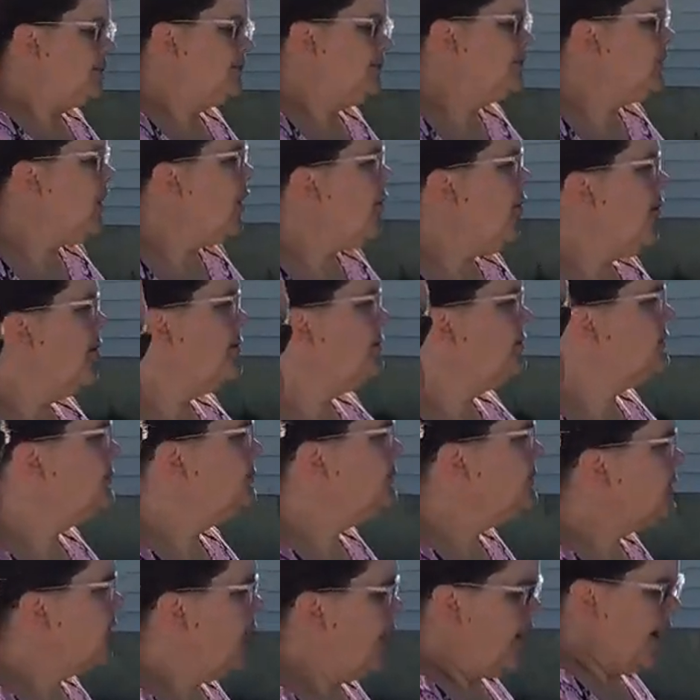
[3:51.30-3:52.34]
we're going what oh,
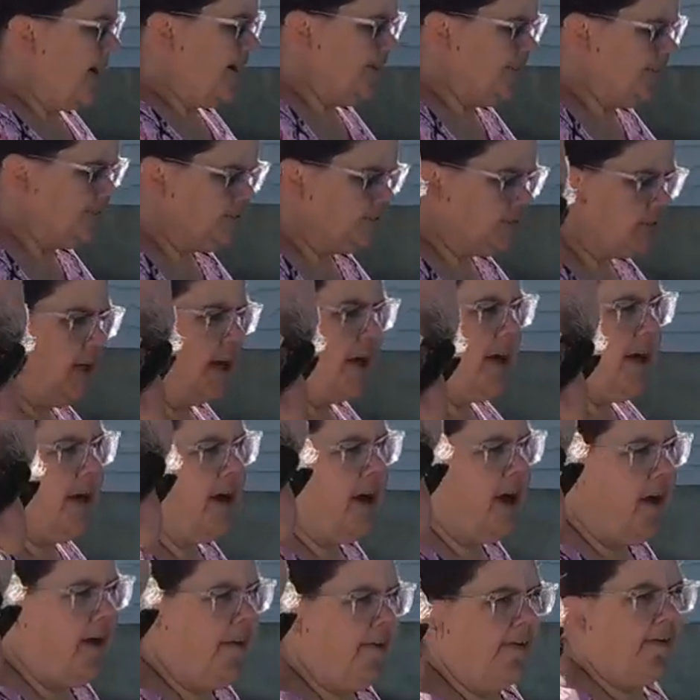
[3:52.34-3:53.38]
grade?
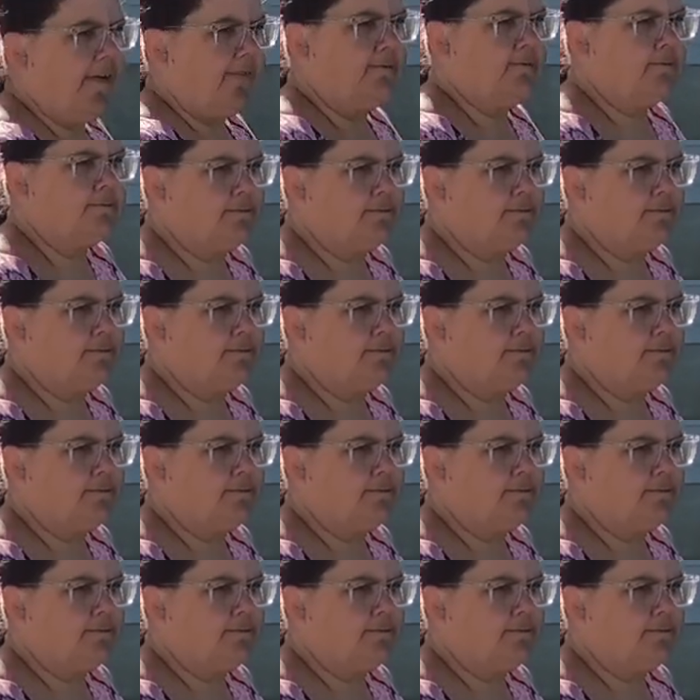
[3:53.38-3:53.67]
Uh,